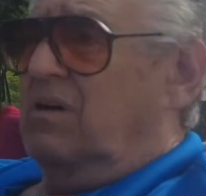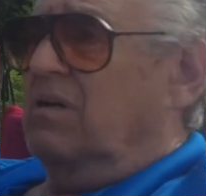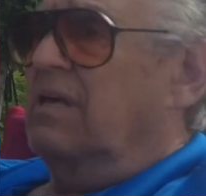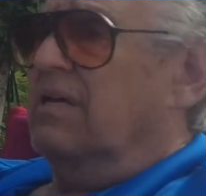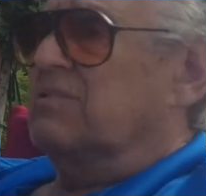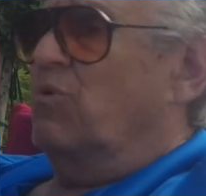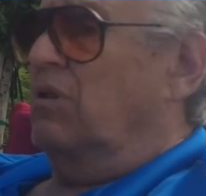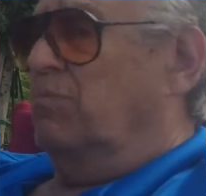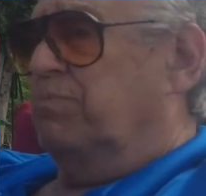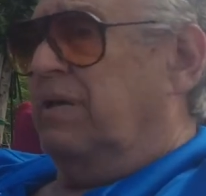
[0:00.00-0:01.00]
Yes.
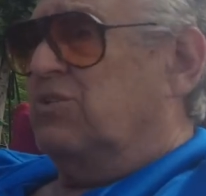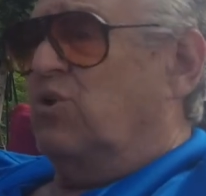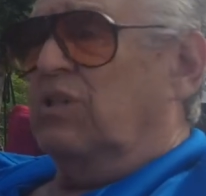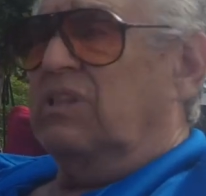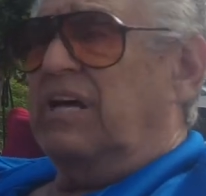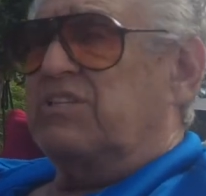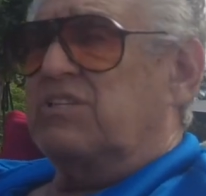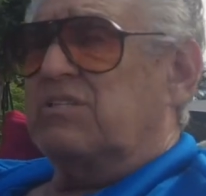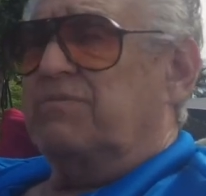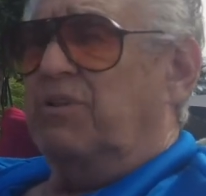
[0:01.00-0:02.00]
Well, a place called
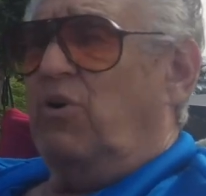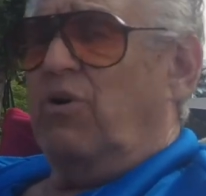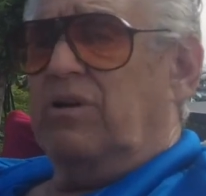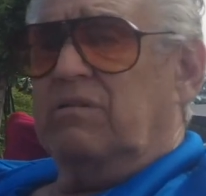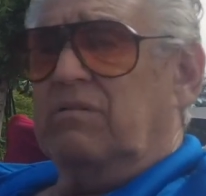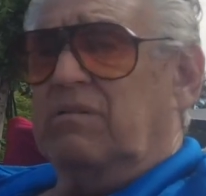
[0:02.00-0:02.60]
Lutz, Florida.